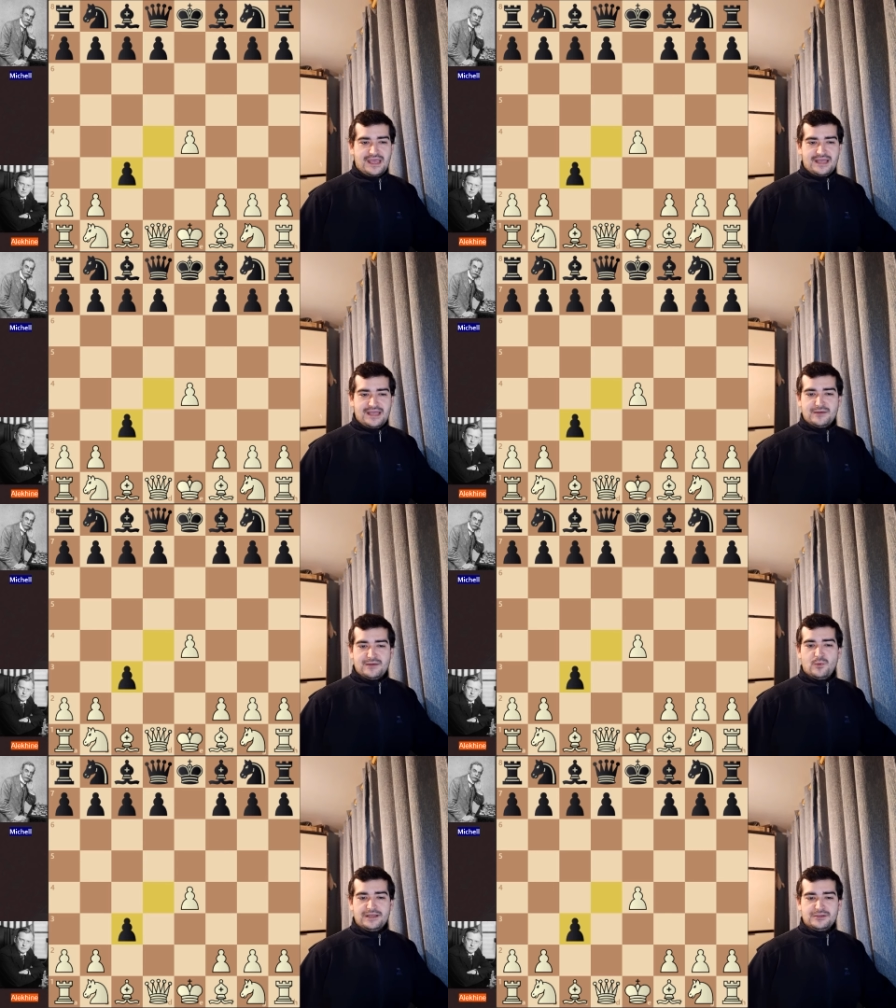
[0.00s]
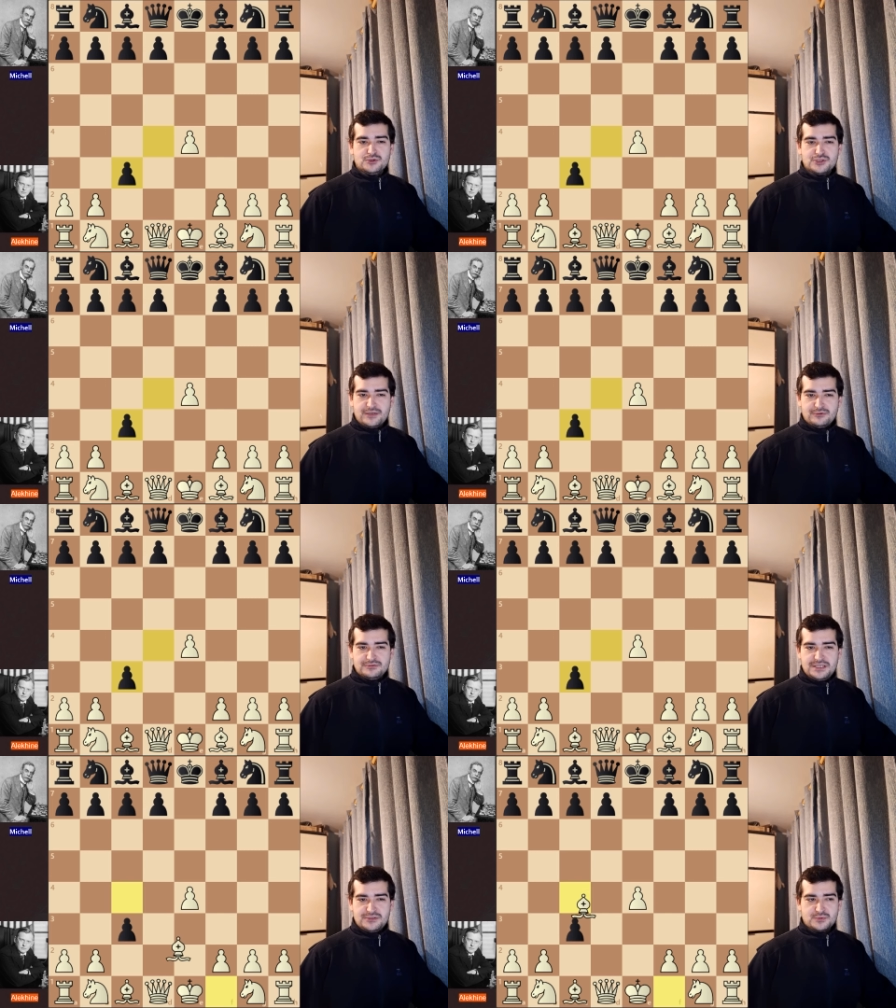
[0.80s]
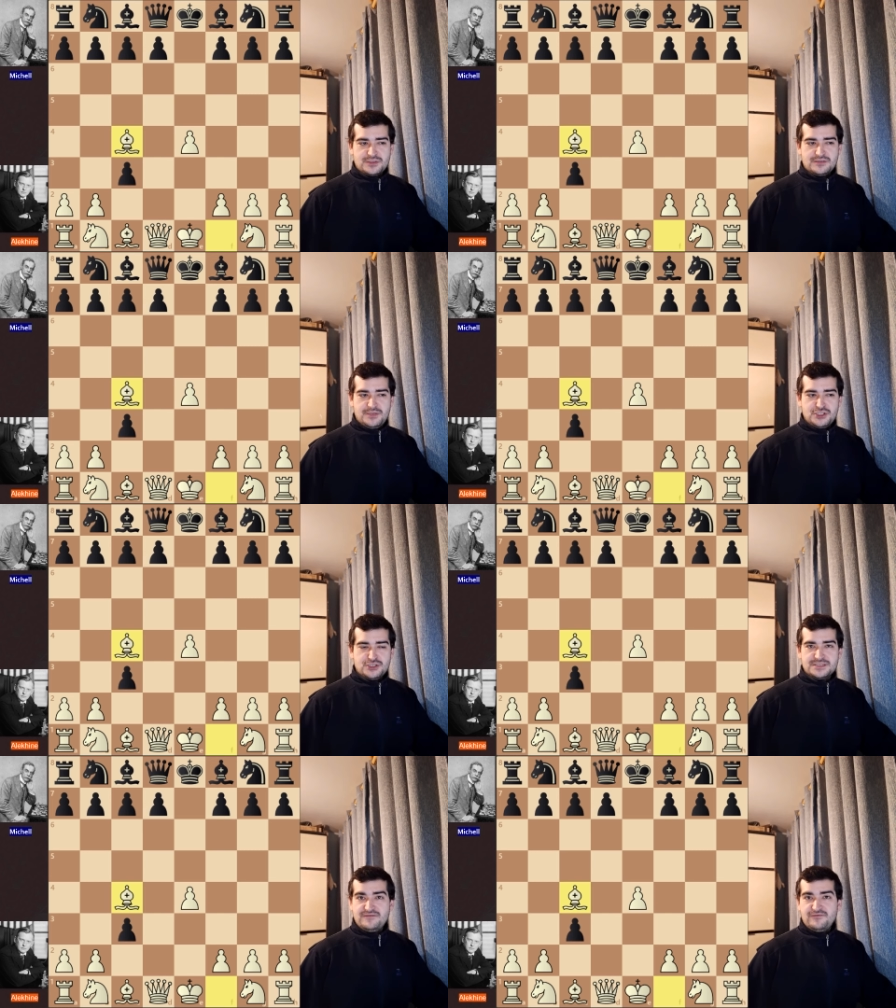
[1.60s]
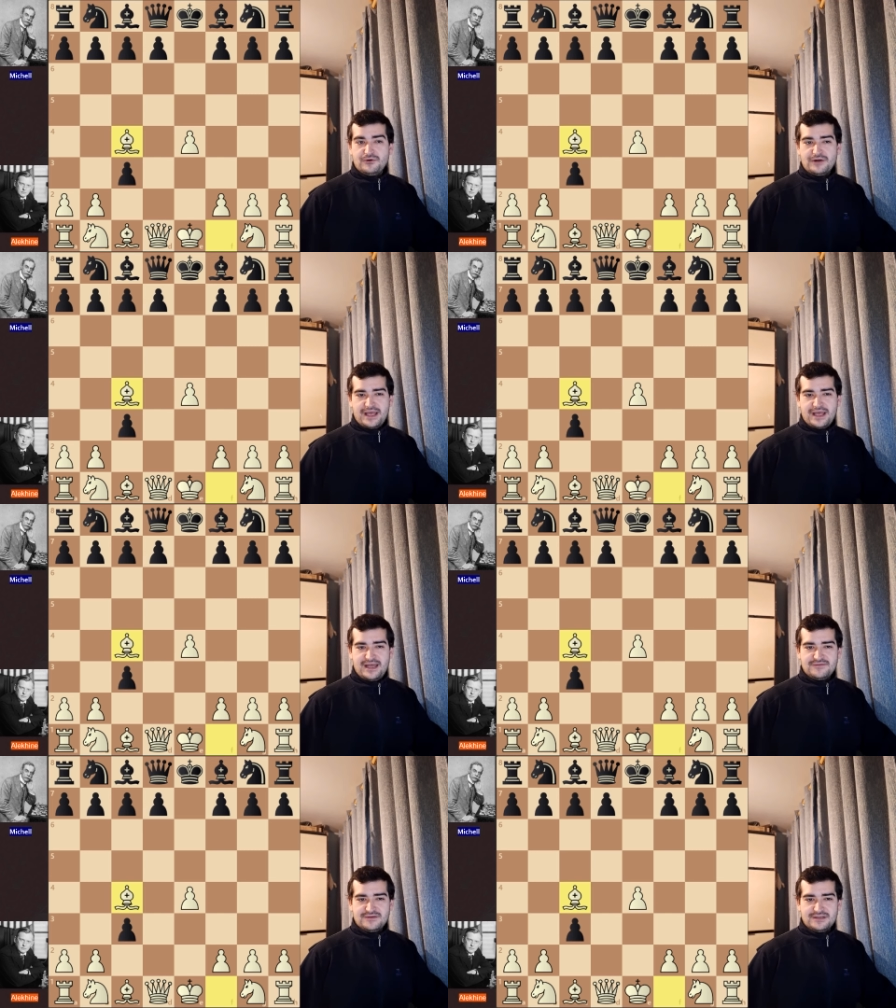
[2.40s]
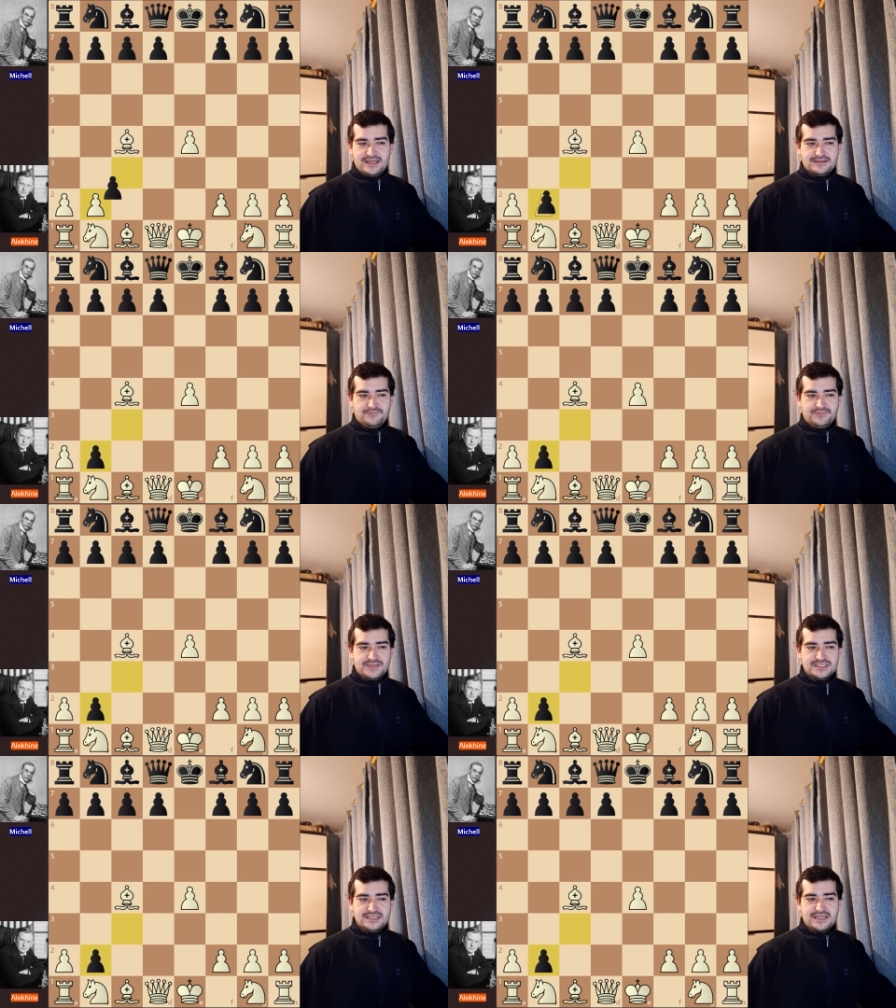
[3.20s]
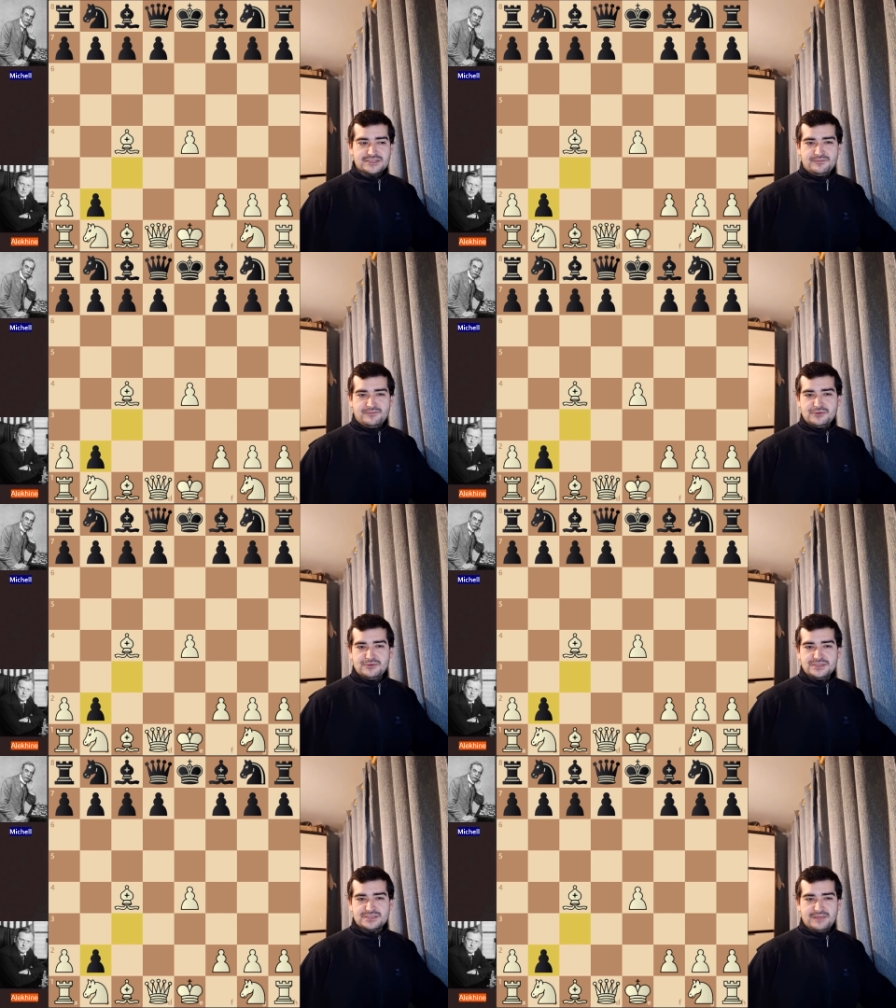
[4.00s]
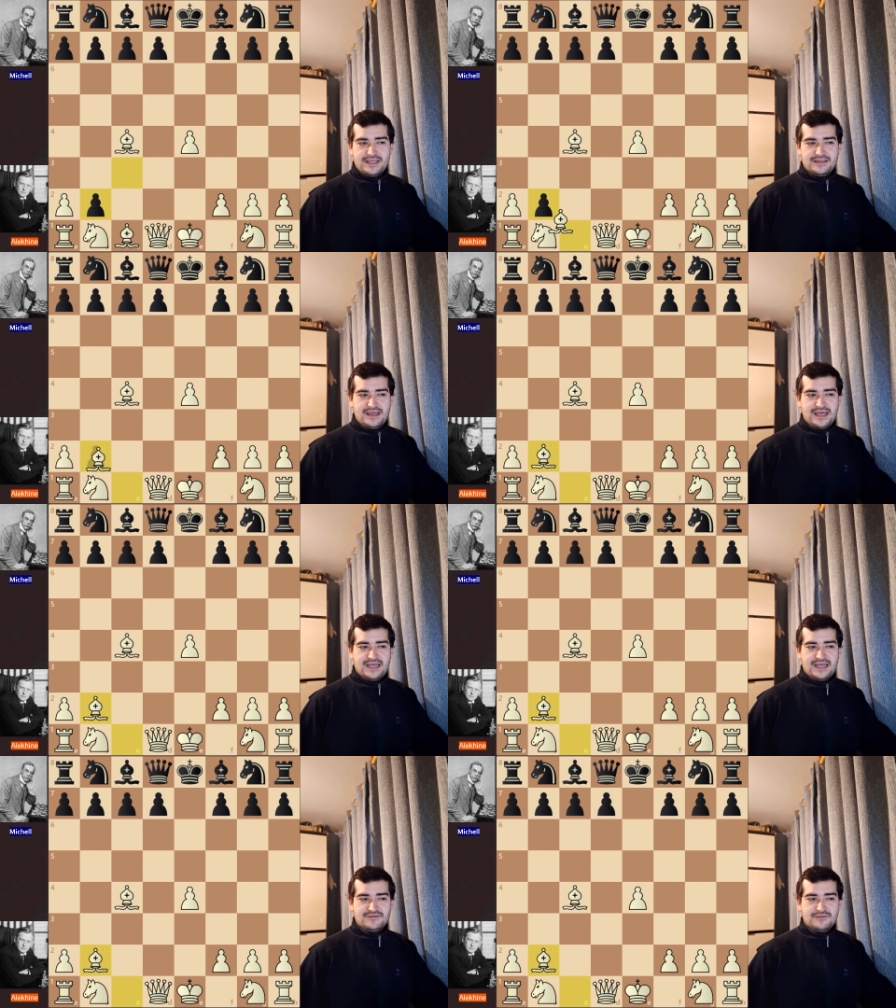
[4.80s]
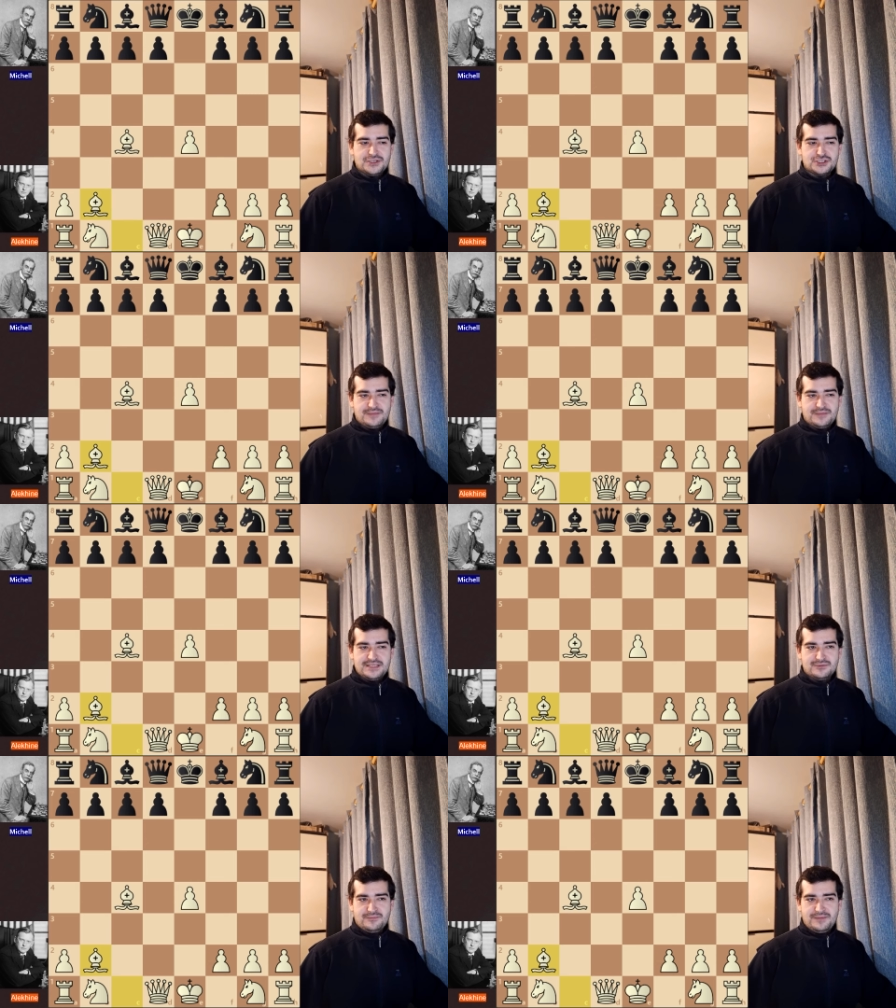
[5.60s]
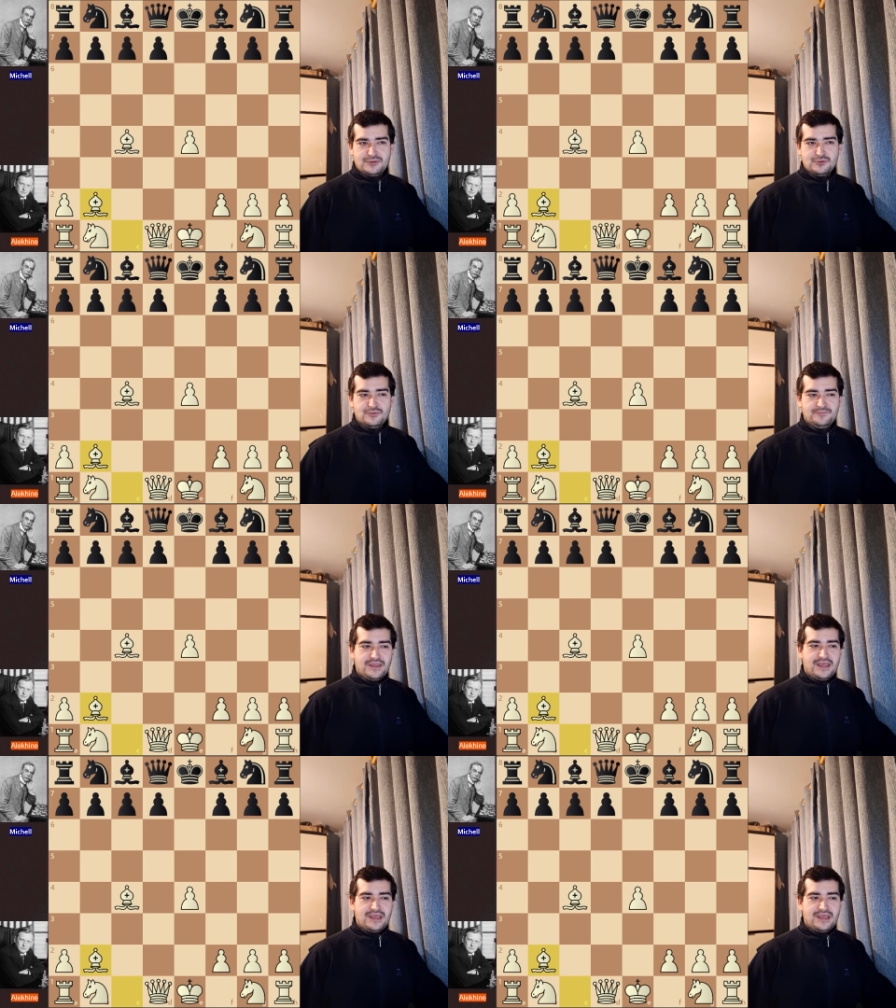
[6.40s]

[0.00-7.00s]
and then white usually continues with bishop c4, and after that c takes on b2 is played, and after bishop takes on b2,